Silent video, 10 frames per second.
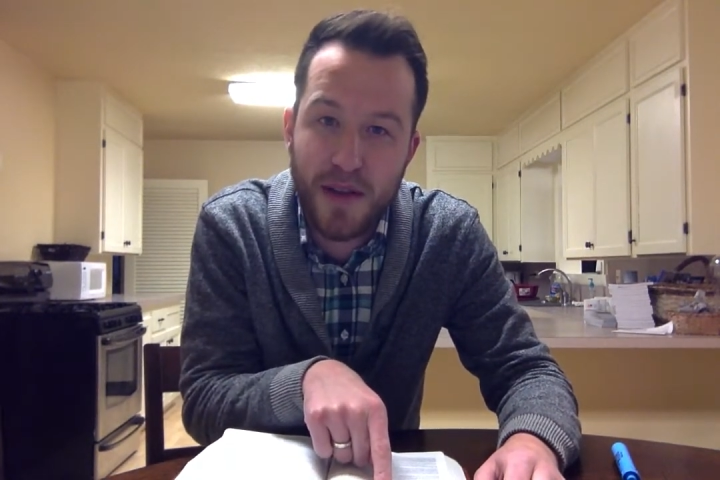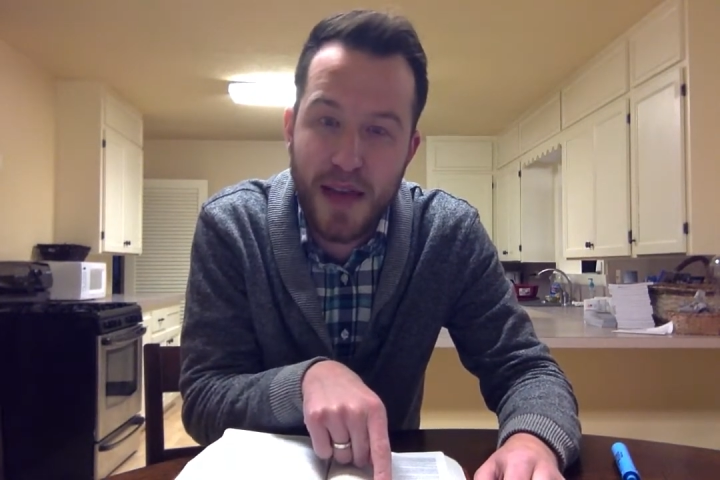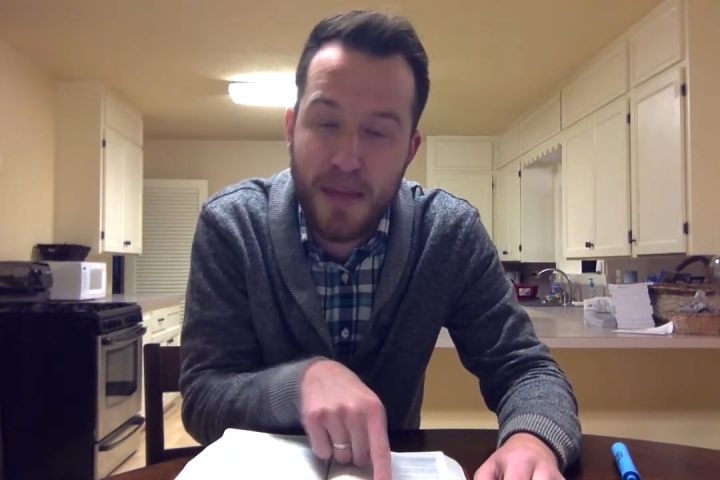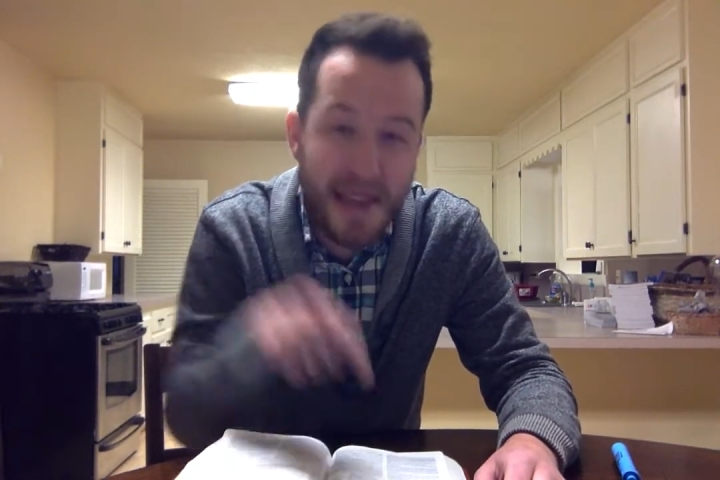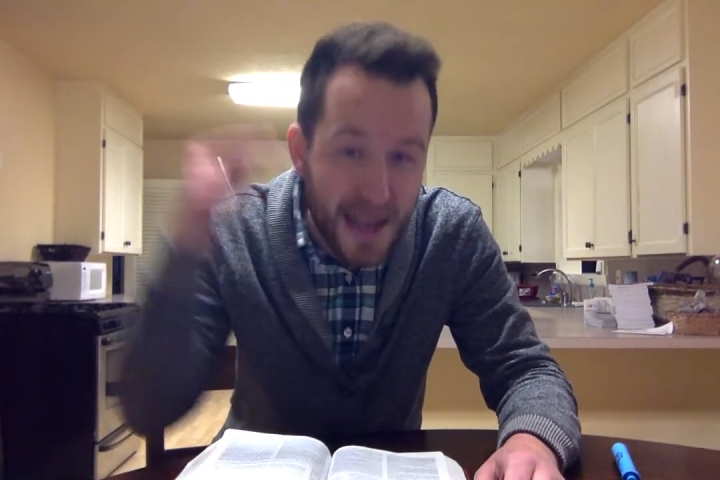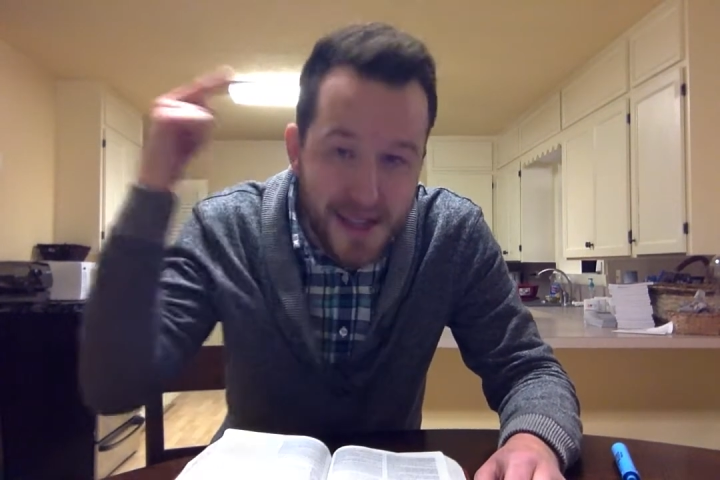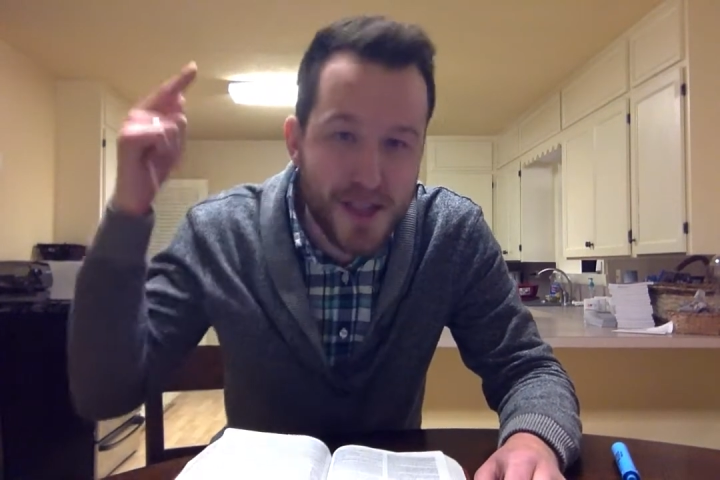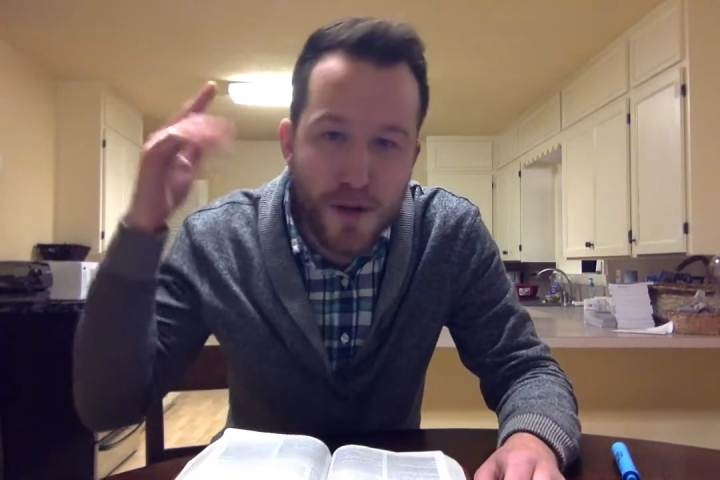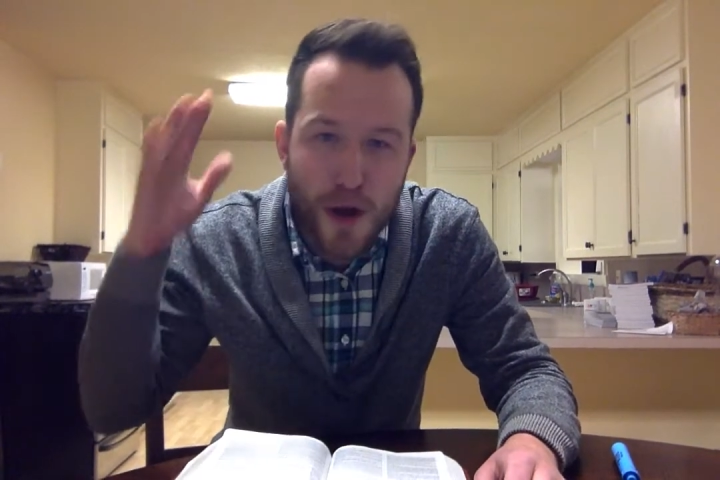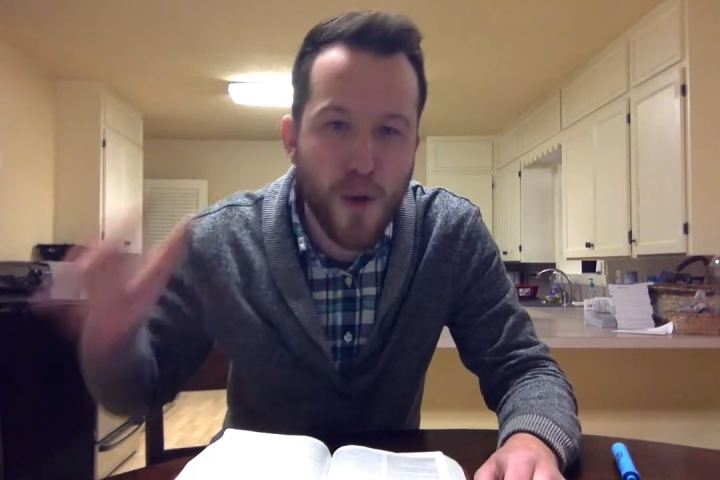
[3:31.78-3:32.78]
And because
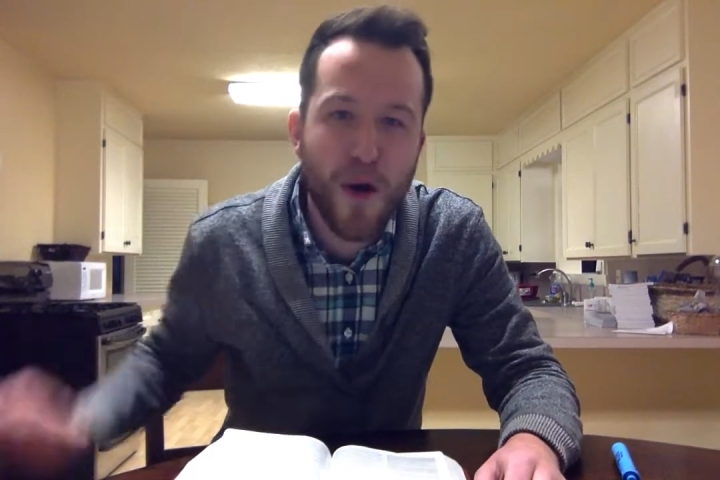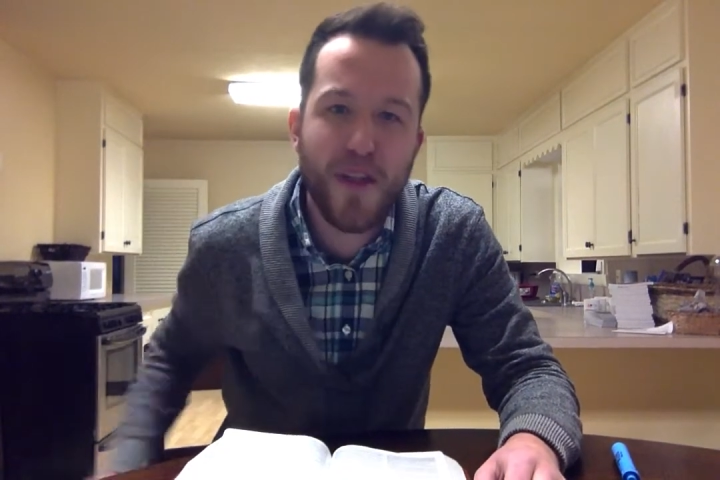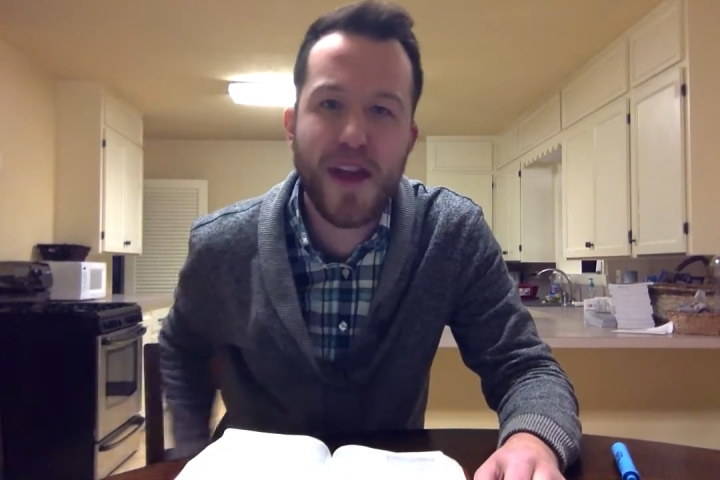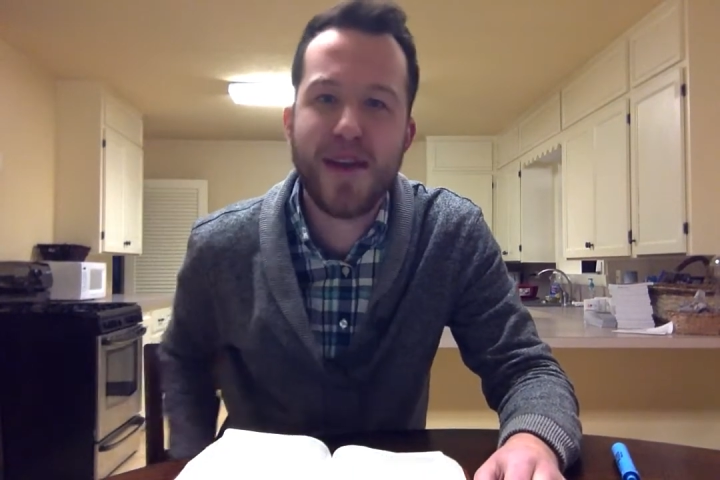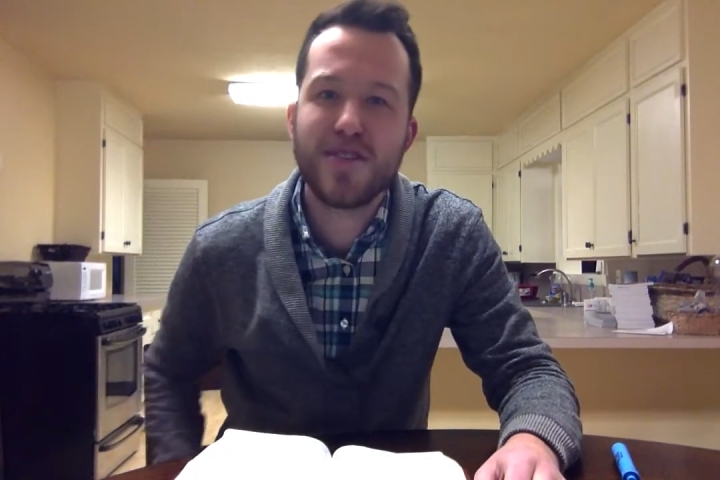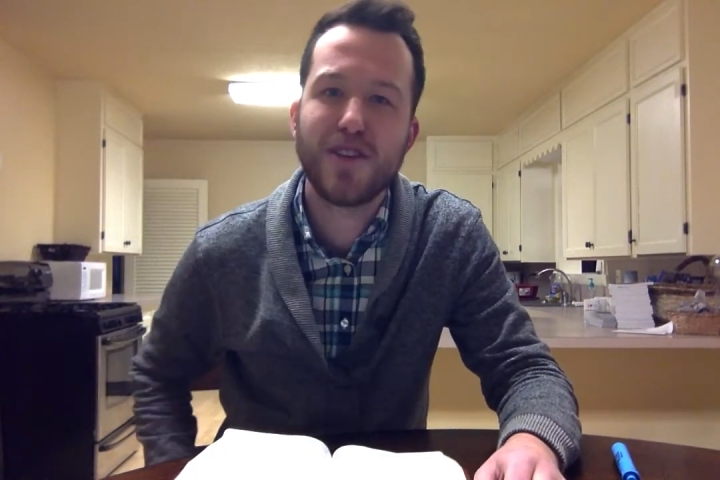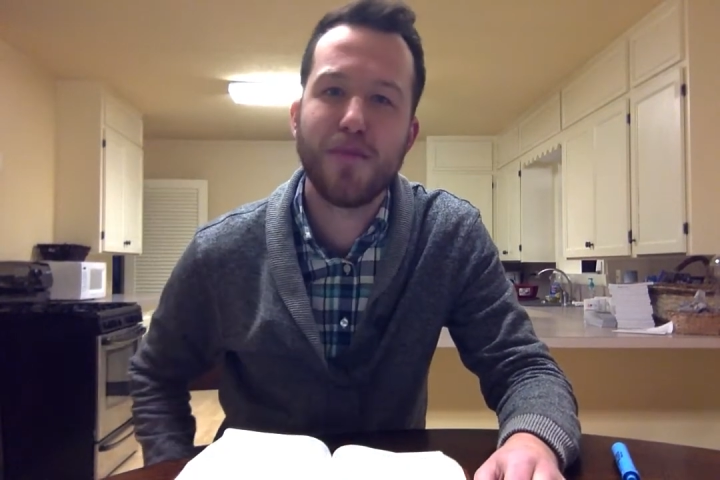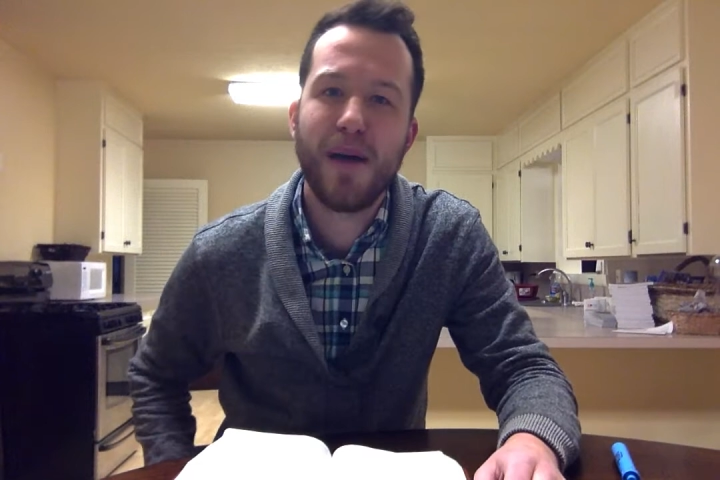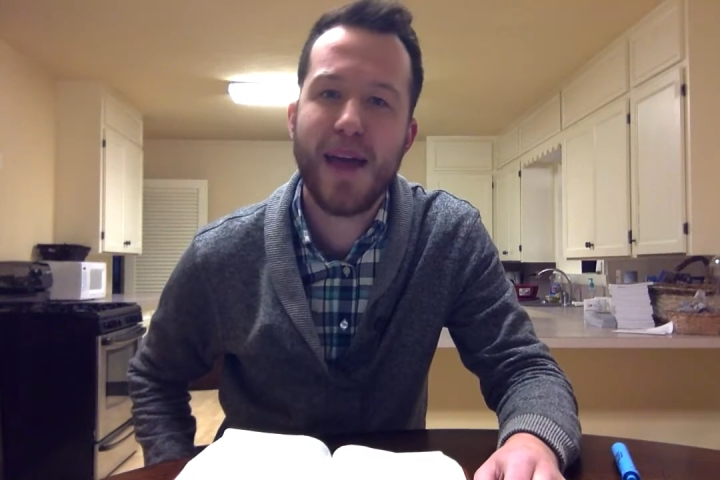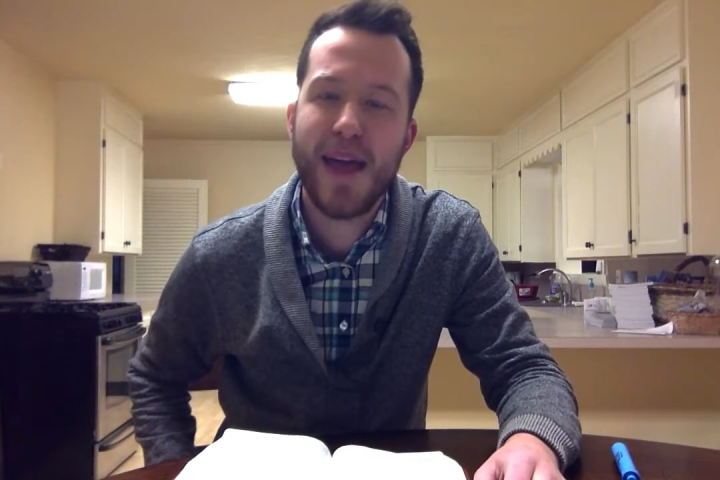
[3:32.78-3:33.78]
you know all the hairs on
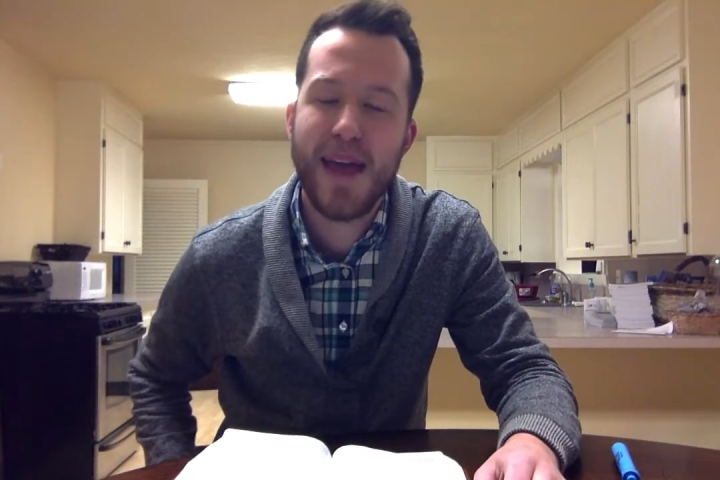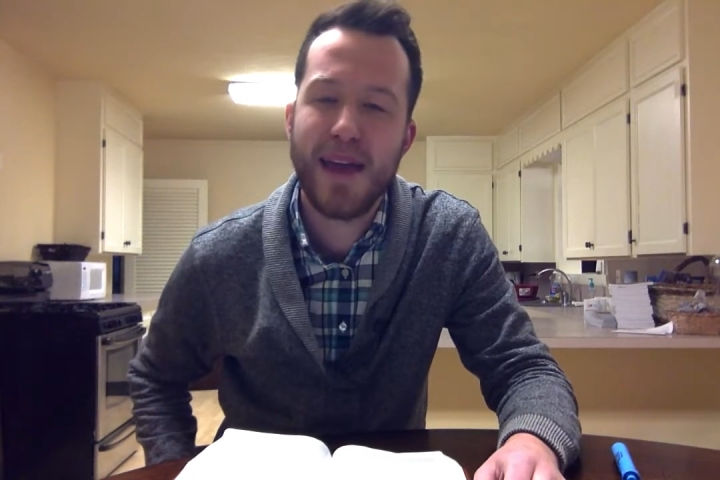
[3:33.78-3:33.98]
my head,